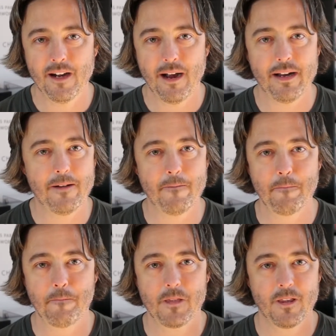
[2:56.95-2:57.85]
I mean,
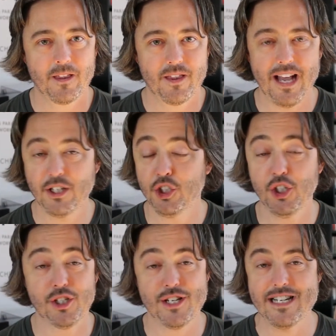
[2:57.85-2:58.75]
that's
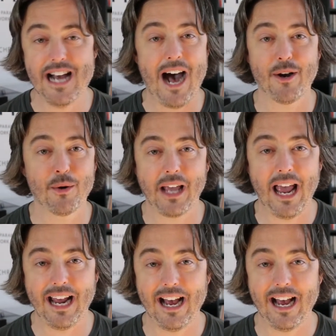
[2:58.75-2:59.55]
just not okay.